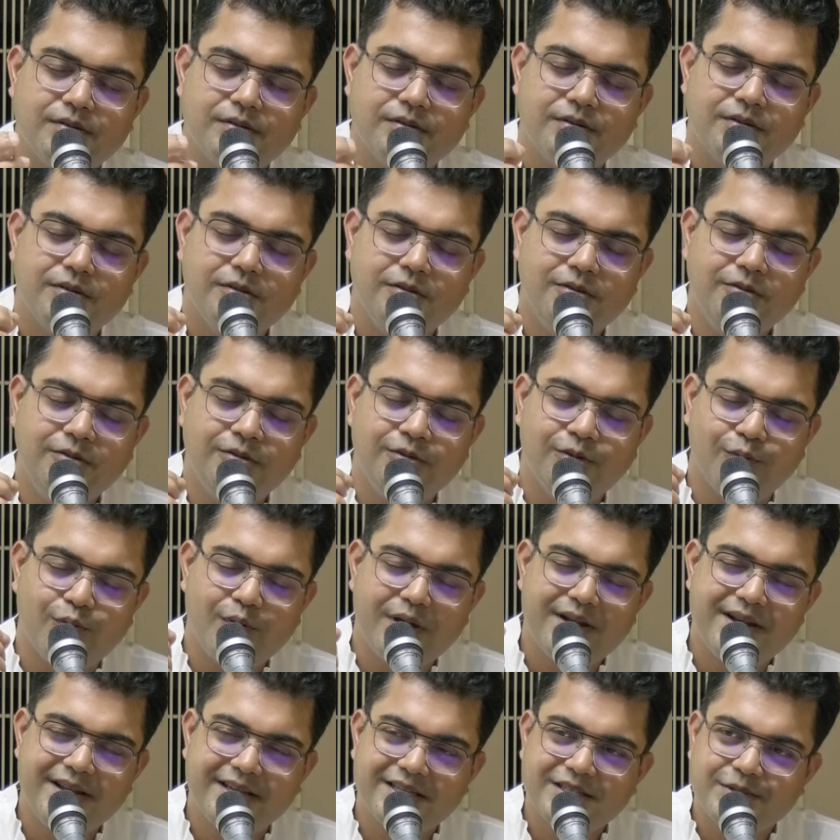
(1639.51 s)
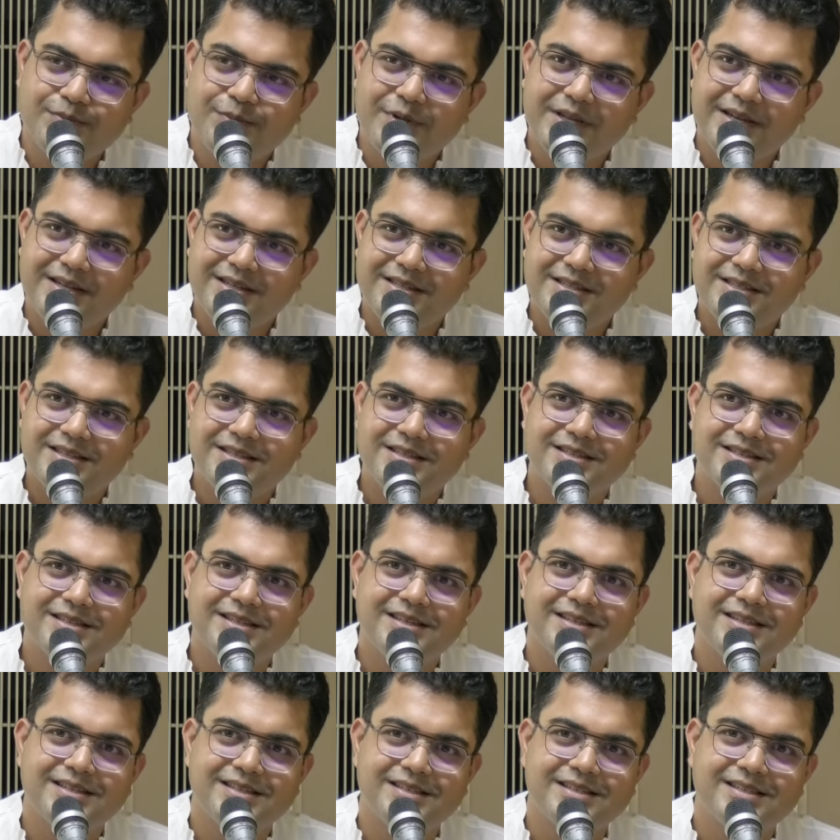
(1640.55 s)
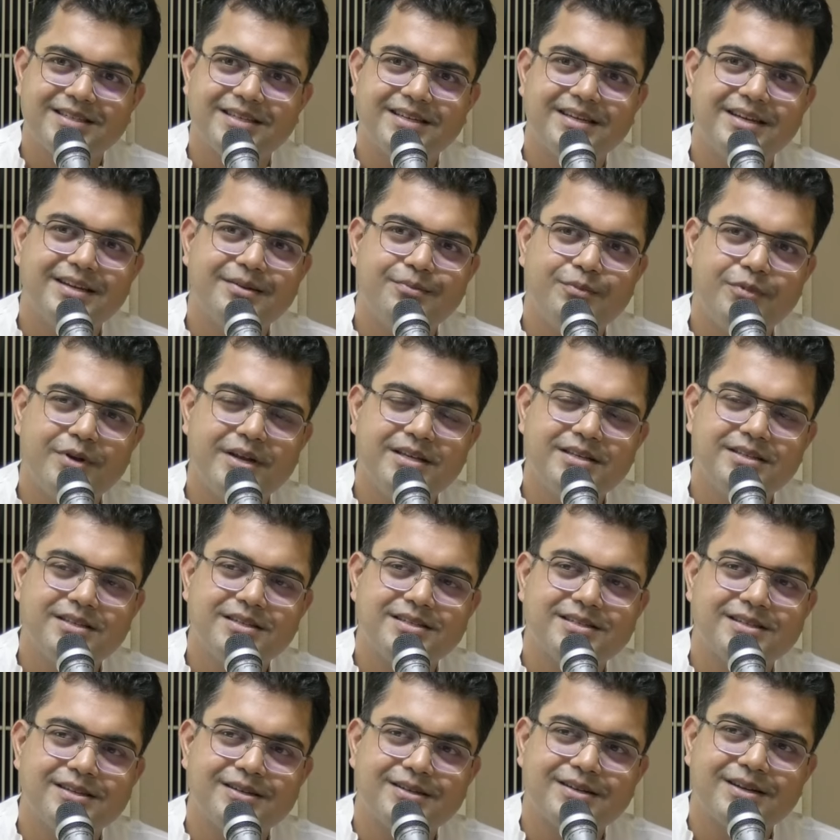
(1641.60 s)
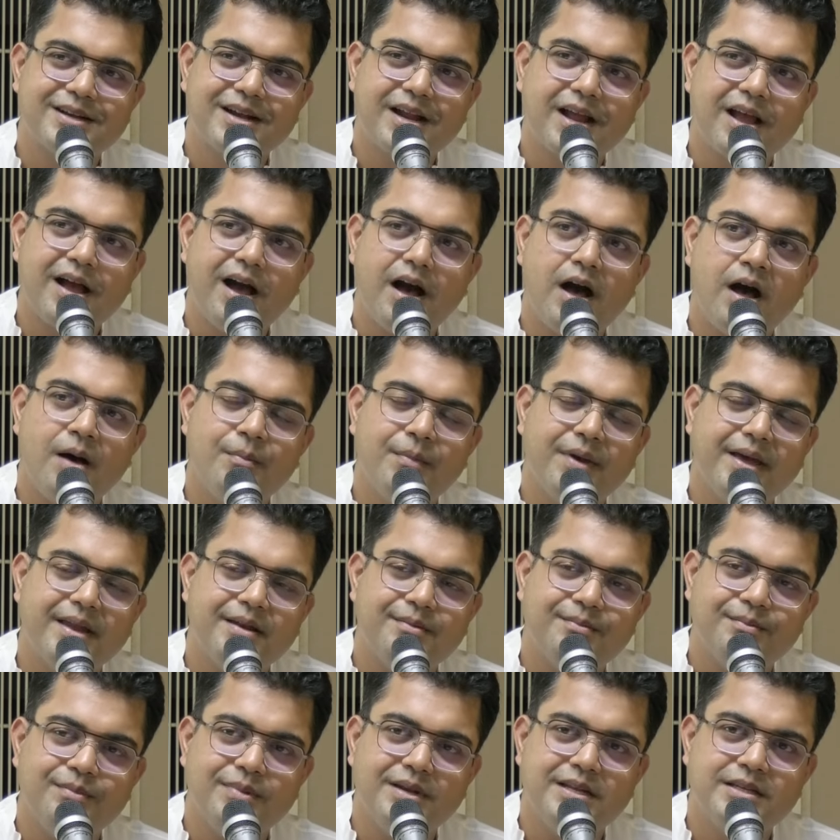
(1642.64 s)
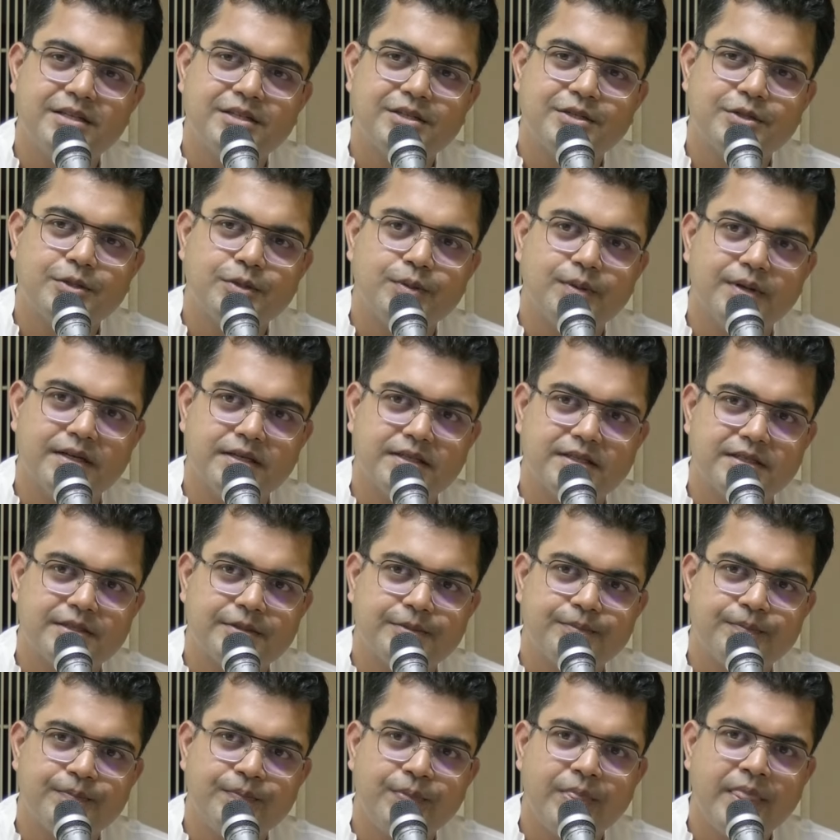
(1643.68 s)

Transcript: one experiences this, it brings a certain calm and bliss to us.